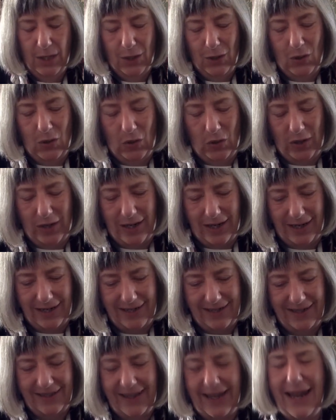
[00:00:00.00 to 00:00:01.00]
All right,
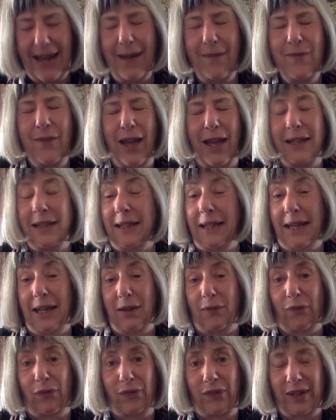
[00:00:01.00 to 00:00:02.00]
they have that
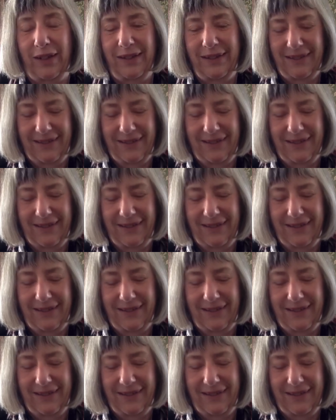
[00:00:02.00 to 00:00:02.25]
gift.